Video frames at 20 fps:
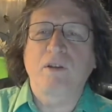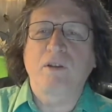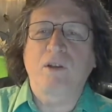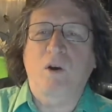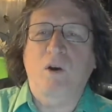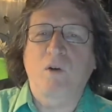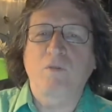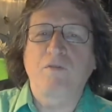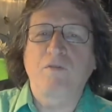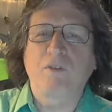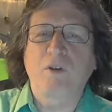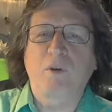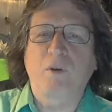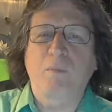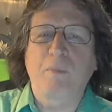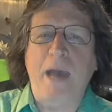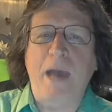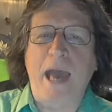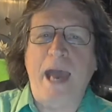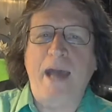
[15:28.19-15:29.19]
don't
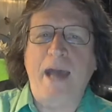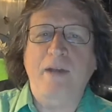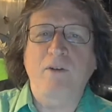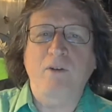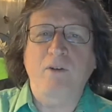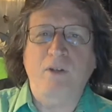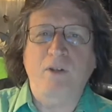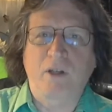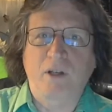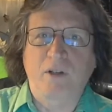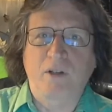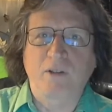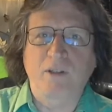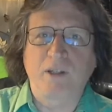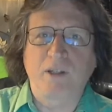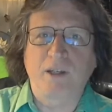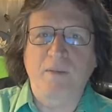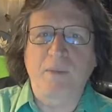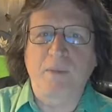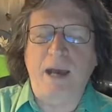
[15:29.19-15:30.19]
feel bad or
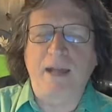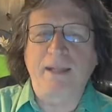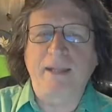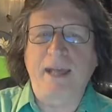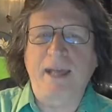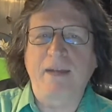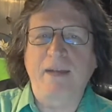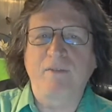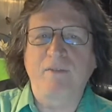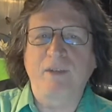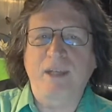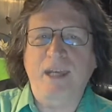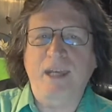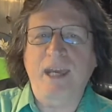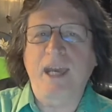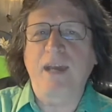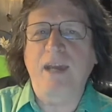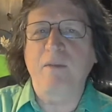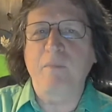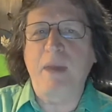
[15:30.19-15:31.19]
guilty about that if you
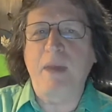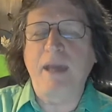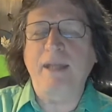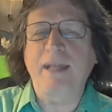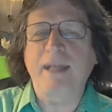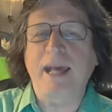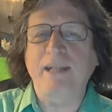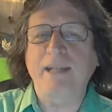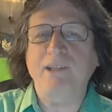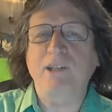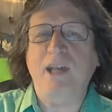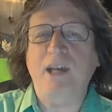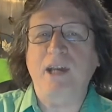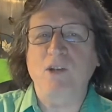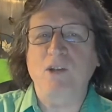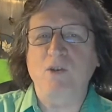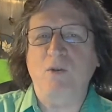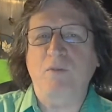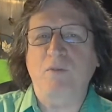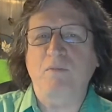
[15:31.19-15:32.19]
can't make that
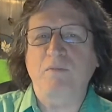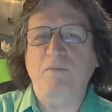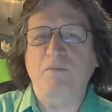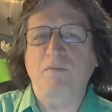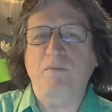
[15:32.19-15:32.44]
schedule.